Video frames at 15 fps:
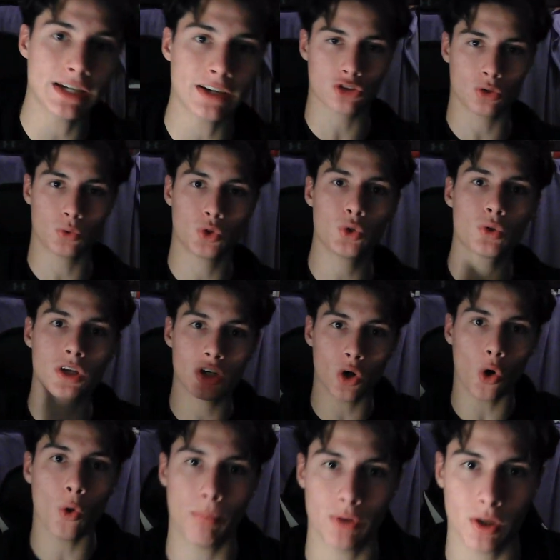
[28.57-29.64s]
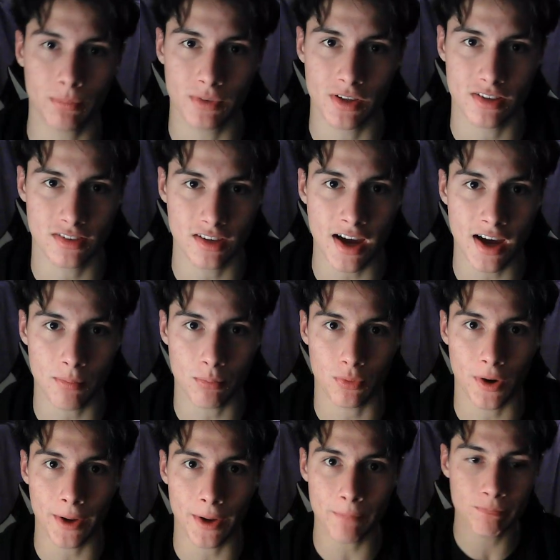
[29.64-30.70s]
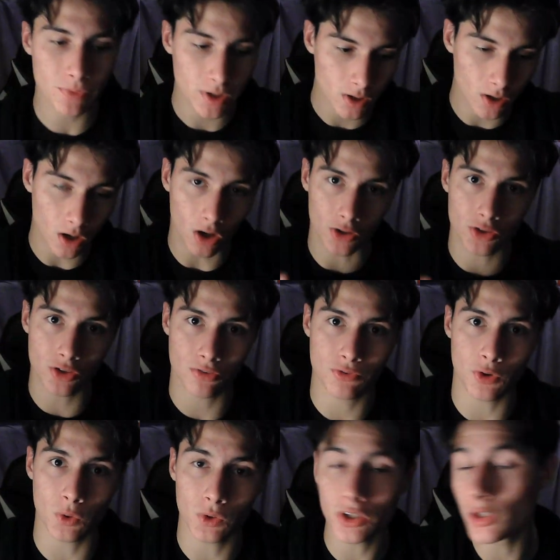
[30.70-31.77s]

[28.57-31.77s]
So you can open up this app, right, on your phone.